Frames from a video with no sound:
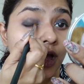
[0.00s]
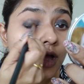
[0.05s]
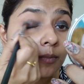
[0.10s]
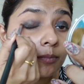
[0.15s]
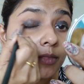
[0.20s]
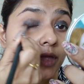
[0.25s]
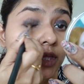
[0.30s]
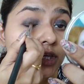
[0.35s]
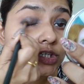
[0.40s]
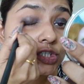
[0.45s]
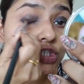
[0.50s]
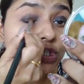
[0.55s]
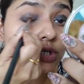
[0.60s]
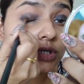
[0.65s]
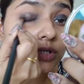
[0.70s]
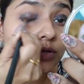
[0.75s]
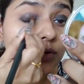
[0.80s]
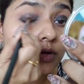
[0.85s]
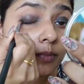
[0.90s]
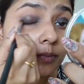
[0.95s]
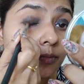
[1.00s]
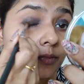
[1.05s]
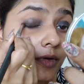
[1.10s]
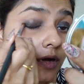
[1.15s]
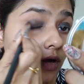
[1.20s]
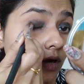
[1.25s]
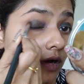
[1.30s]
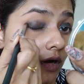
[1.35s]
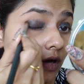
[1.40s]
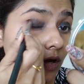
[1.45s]
Make sure you
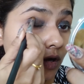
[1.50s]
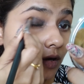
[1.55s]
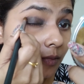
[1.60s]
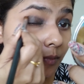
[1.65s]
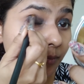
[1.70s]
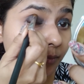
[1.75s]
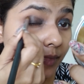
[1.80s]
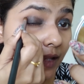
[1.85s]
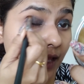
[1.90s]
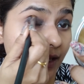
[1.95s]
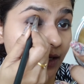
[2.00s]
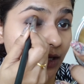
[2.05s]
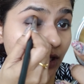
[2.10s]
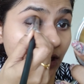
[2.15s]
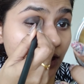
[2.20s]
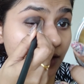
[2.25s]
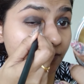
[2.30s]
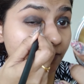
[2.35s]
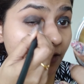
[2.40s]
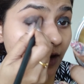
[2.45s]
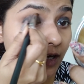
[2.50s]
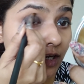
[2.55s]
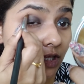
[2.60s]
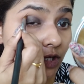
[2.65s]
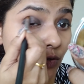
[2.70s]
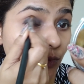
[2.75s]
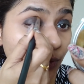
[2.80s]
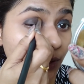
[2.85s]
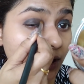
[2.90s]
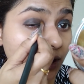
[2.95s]
are blending it
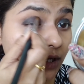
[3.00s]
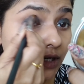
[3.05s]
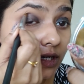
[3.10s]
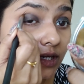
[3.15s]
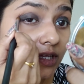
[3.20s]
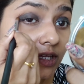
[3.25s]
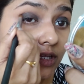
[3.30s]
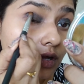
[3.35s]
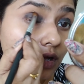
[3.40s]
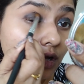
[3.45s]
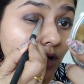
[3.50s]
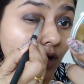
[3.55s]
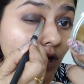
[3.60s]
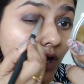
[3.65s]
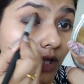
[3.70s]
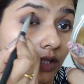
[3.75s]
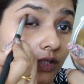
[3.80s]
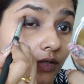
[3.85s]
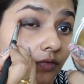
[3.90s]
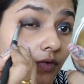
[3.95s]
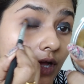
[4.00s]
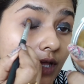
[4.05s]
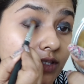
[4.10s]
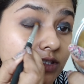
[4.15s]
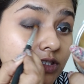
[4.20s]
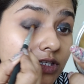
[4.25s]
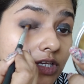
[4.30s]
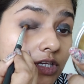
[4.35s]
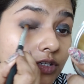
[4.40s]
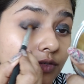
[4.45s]
very quickly,
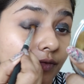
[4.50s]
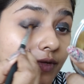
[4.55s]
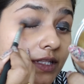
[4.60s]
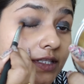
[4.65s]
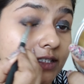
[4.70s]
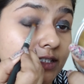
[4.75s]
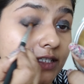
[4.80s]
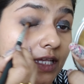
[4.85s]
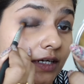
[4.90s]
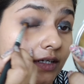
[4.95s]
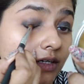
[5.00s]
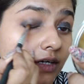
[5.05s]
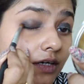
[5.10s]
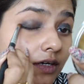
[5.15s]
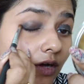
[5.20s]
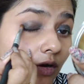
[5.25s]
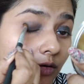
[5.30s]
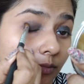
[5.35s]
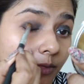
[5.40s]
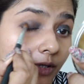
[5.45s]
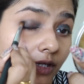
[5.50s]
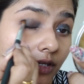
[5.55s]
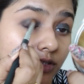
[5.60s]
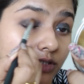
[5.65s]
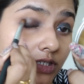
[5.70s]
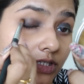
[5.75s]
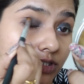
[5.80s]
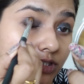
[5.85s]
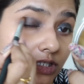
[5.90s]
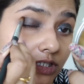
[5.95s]
otherwise it will settle down
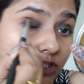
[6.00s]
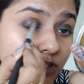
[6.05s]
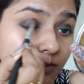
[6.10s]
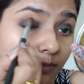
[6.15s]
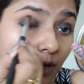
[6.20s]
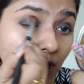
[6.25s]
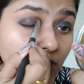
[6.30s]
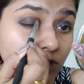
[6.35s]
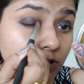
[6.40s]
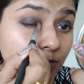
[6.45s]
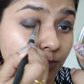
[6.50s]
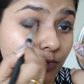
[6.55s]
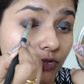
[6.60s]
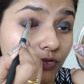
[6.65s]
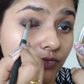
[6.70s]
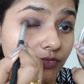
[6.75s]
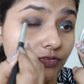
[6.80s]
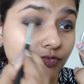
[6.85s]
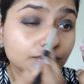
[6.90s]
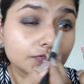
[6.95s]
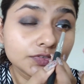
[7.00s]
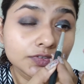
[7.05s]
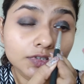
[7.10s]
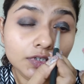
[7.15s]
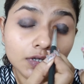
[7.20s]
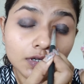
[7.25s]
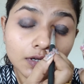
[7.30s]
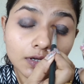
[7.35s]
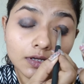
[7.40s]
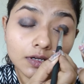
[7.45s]
because it's a smudge proof
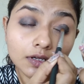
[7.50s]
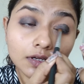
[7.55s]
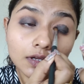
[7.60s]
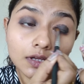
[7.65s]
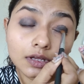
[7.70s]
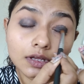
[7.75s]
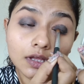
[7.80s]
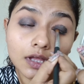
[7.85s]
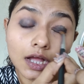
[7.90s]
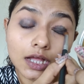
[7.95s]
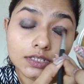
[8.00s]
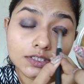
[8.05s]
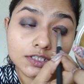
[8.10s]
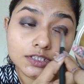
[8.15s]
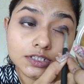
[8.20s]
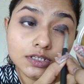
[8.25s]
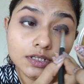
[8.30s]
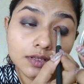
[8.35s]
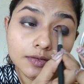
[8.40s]
kajal.